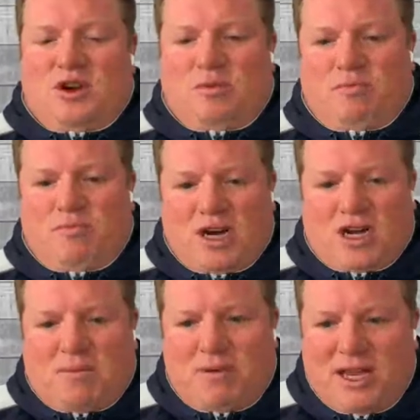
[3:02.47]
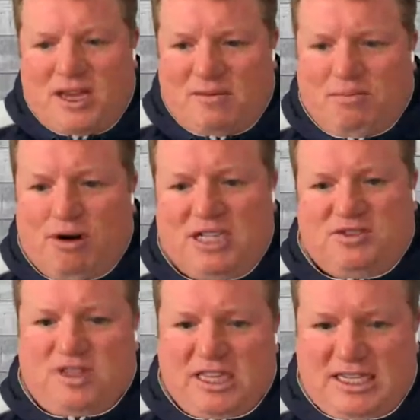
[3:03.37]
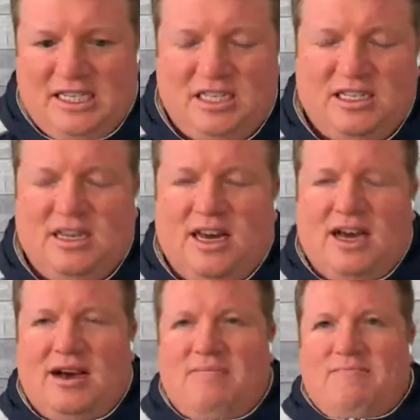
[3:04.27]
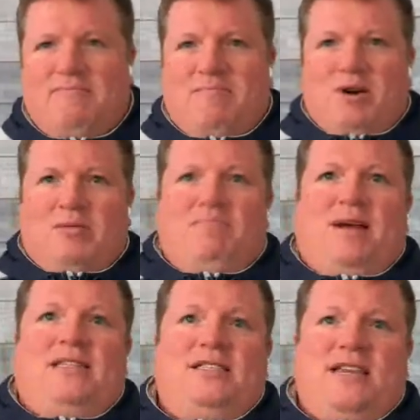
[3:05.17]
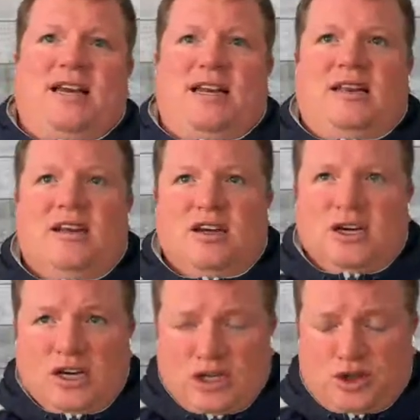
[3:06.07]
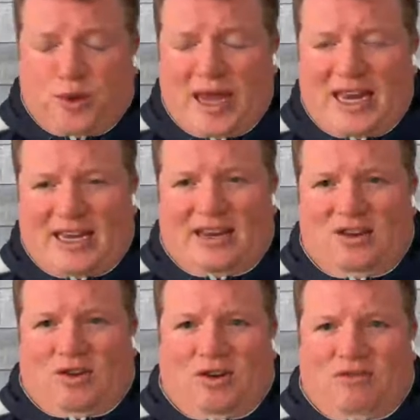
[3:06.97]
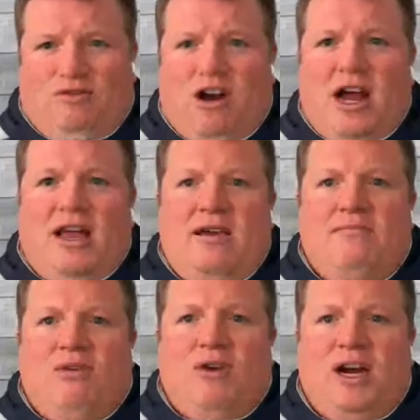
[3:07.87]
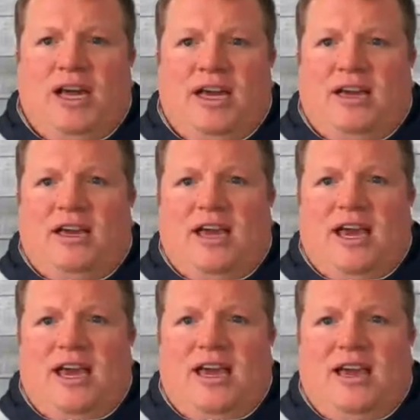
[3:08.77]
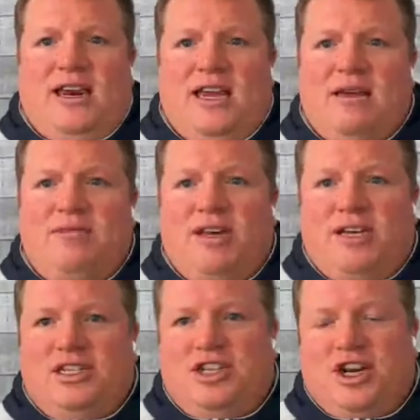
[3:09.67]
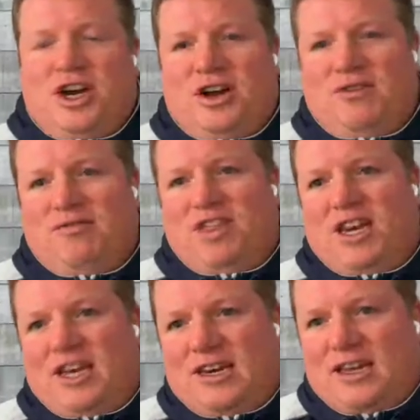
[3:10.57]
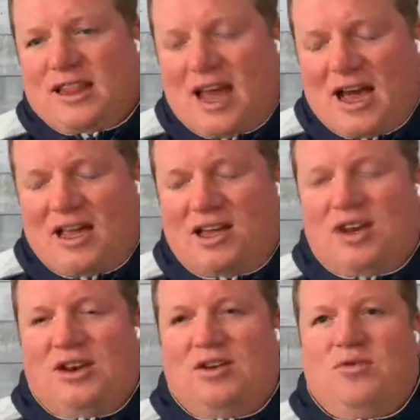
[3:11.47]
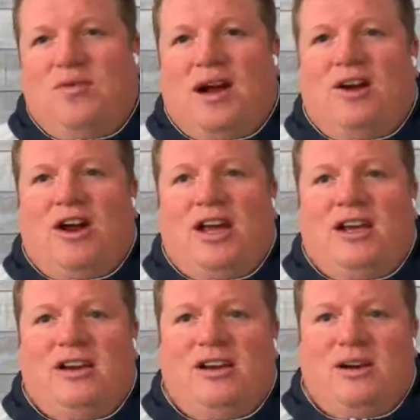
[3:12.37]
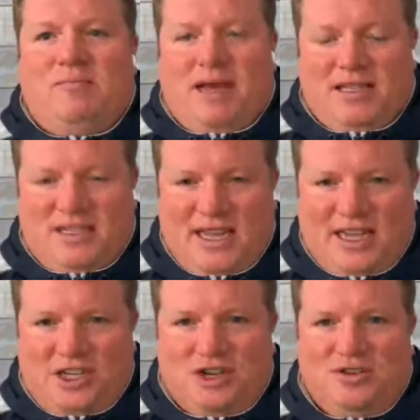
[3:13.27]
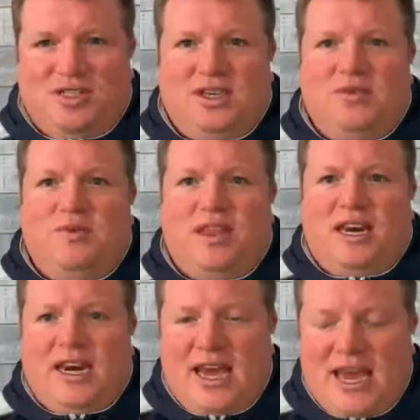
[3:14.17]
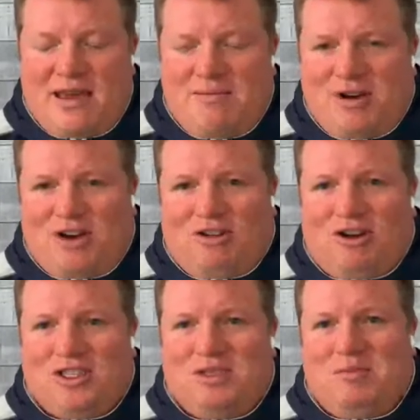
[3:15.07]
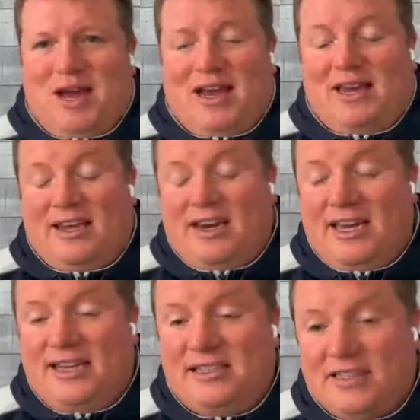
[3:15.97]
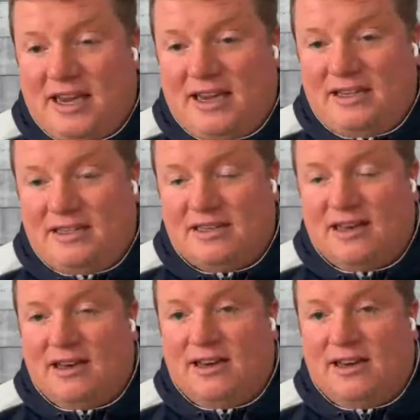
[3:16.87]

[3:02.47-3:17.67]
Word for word: was no accompanying press release. Um, but Penn State tweeted on Friday morning a an image of the Nittany Lion wearing a Penn State jersey with a name across the back. In his case,